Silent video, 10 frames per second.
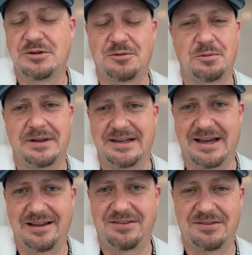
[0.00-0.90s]
just really
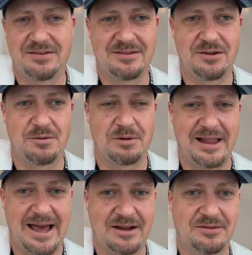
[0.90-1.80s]
nice to
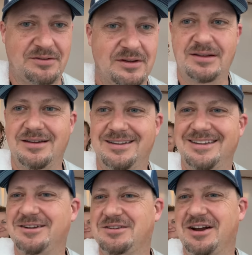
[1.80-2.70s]
relax.
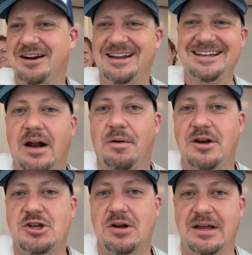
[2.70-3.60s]
There's Carrie. I want to show you